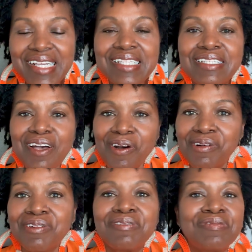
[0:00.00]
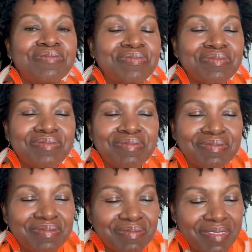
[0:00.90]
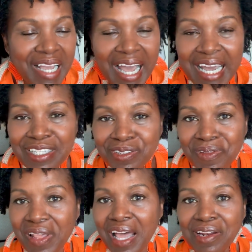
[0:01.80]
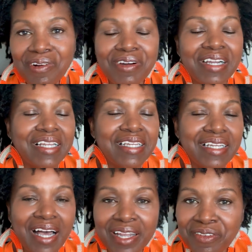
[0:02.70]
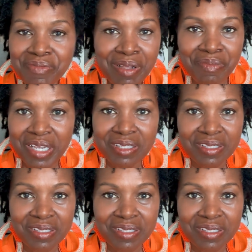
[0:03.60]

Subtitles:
So I do that on a lot of my major